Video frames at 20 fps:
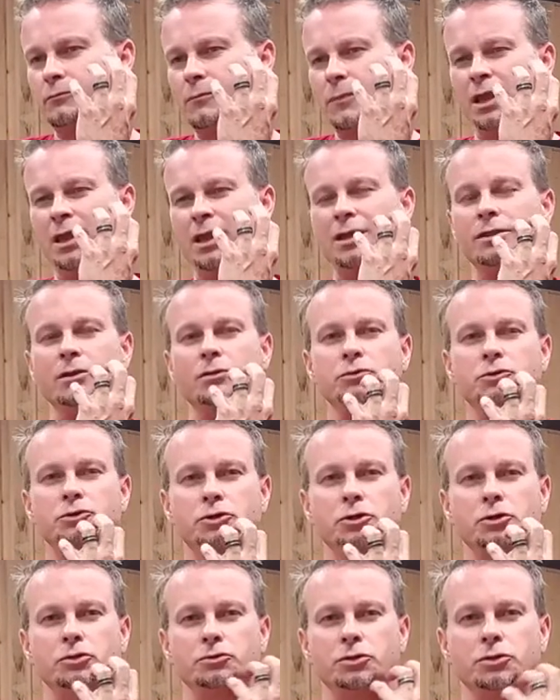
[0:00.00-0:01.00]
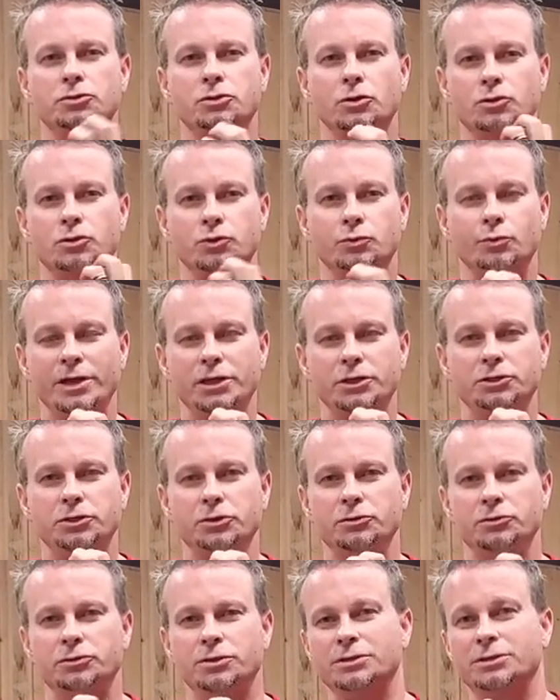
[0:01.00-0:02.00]
You get those juices, those sweet
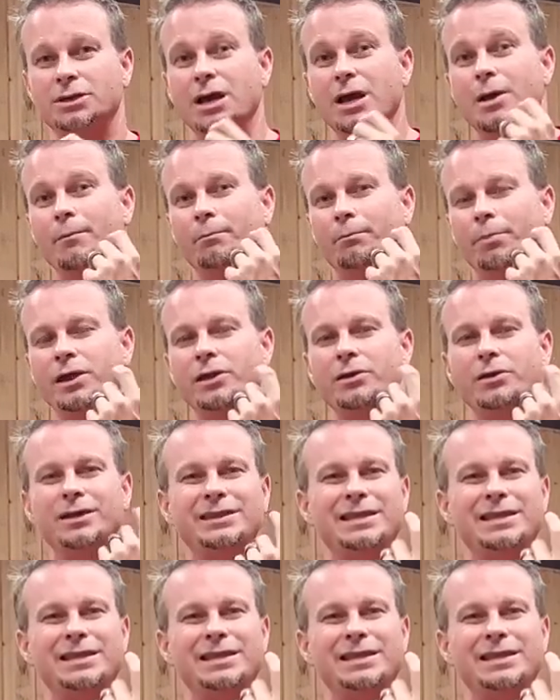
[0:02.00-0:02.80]
juices. But you get